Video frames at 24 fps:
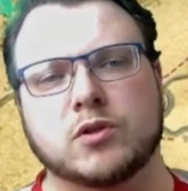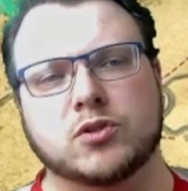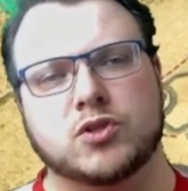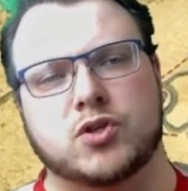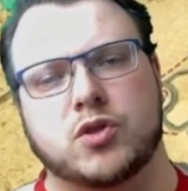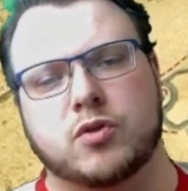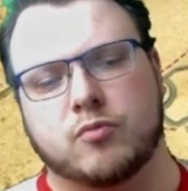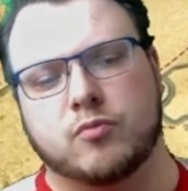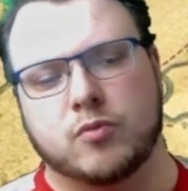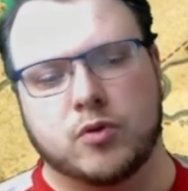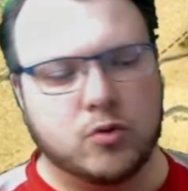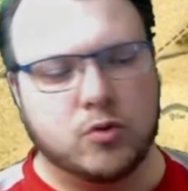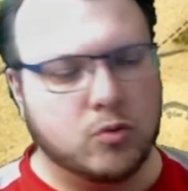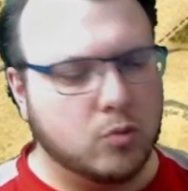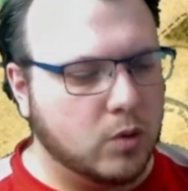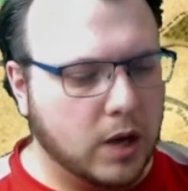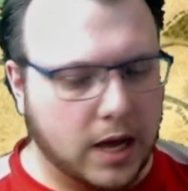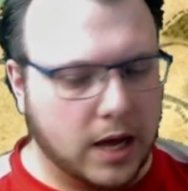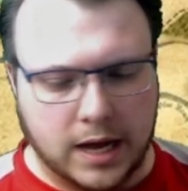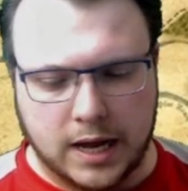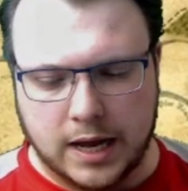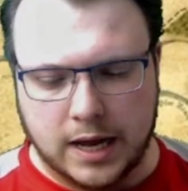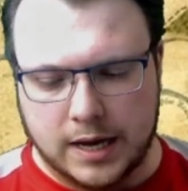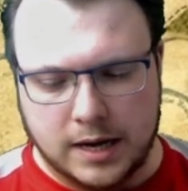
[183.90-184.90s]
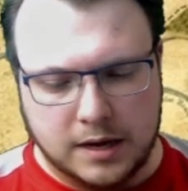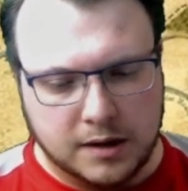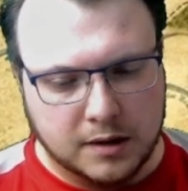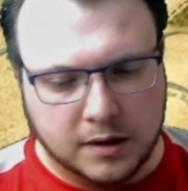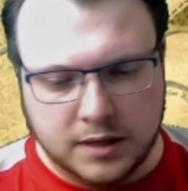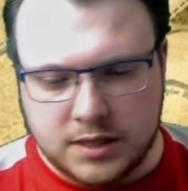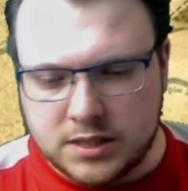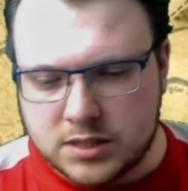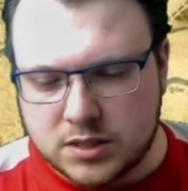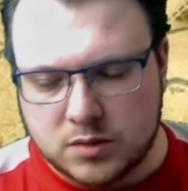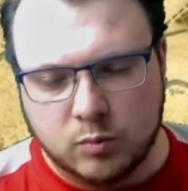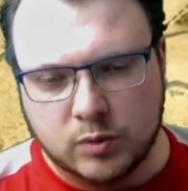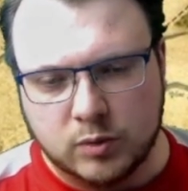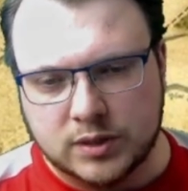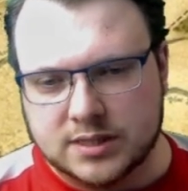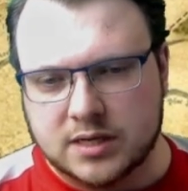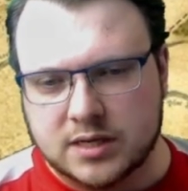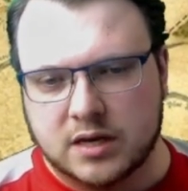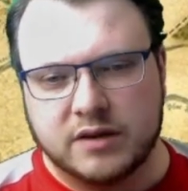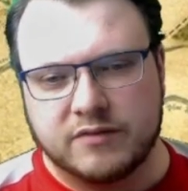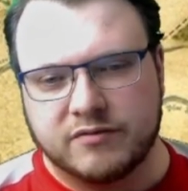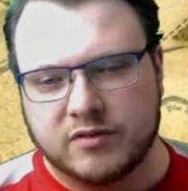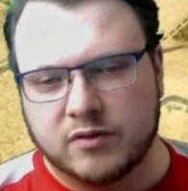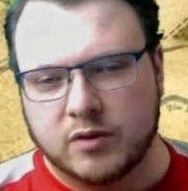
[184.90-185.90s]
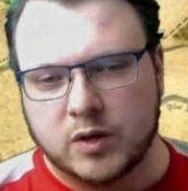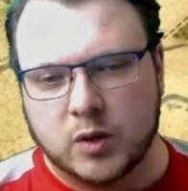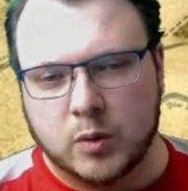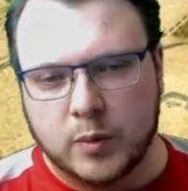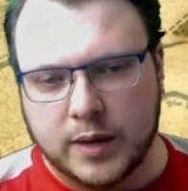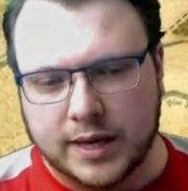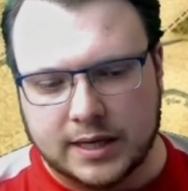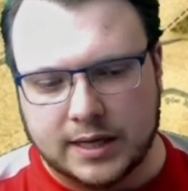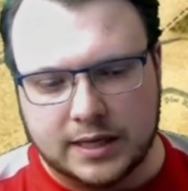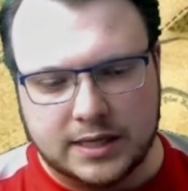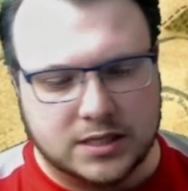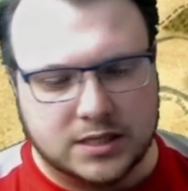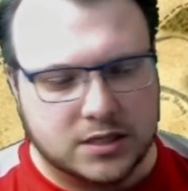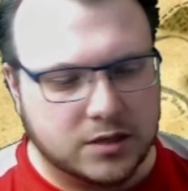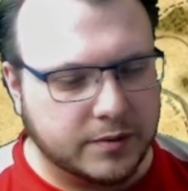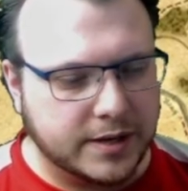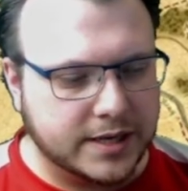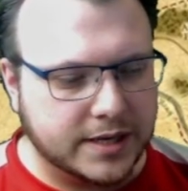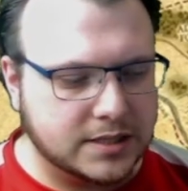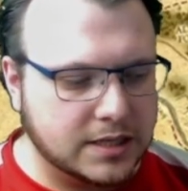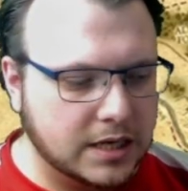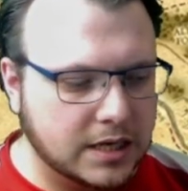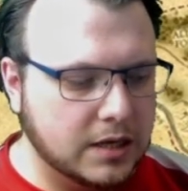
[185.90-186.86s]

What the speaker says: through. Knights will die very quickly to it.